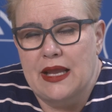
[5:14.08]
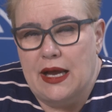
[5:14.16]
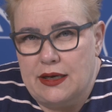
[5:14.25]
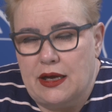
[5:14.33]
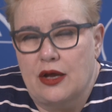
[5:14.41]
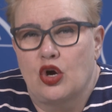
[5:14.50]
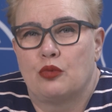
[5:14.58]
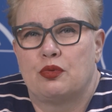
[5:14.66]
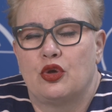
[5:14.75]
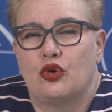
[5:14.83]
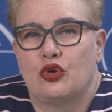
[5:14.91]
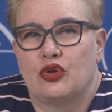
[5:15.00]
And I hope
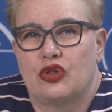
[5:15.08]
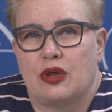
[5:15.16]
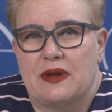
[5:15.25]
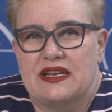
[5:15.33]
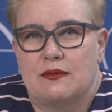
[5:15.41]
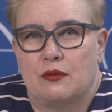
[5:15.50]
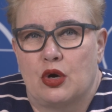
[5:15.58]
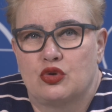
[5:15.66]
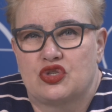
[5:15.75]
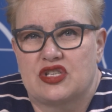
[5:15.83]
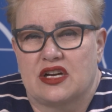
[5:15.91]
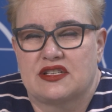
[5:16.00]
you the
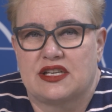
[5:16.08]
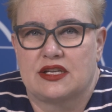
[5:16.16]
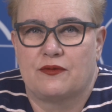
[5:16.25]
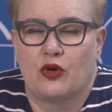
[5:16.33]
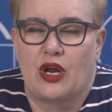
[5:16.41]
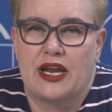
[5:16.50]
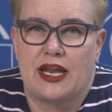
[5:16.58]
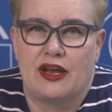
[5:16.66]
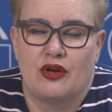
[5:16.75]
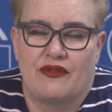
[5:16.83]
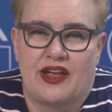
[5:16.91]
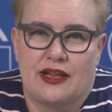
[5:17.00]
most successful and
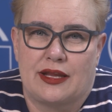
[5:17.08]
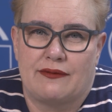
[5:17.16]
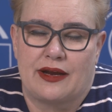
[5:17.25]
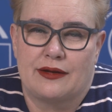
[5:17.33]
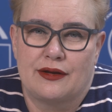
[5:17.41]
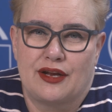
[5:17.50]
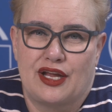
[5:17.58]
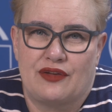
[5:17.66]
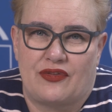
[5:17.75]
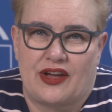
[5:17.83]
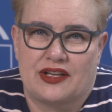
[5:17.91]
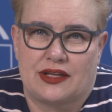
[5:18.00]
innovative and
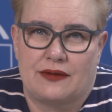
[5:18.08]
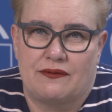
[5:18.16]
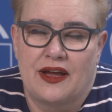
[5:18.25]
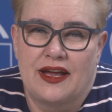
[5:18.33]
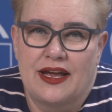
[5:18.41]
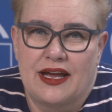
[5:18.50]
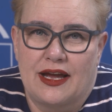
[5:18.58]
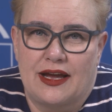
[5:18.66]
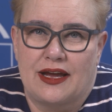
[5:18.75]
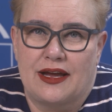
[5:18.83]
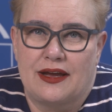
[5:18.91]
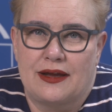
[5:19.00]
effective
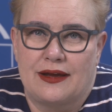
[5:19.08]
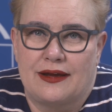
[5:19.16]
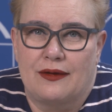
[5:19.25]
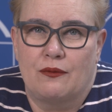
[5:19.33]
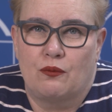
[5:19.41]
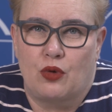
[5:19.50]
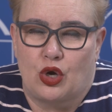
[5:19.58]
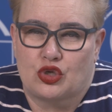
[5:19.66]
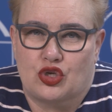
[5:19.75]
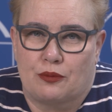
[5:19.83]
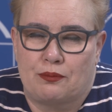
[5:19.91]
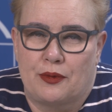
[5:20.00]

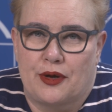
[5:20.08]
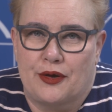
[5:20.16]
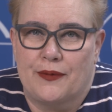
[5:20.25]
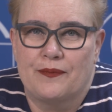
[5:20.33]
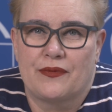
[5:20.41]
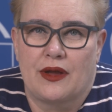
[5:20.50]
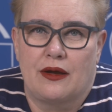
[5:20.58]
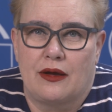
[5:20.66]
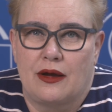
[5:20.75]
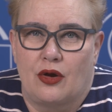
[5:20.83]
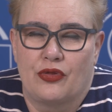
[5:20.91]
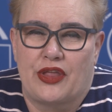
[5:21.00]
workshop
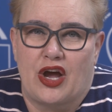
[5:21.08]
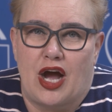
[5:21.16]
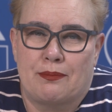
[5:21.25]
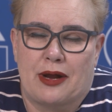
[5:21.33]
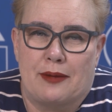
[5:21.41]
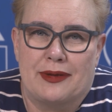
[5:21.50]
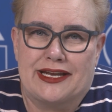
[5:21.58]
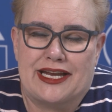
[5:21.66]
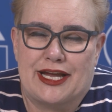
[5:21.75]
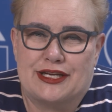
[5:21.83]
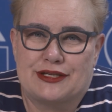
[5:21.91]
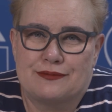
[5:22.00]
on the upcoming
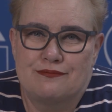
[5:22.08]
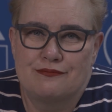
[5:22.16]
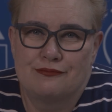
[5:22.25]
days.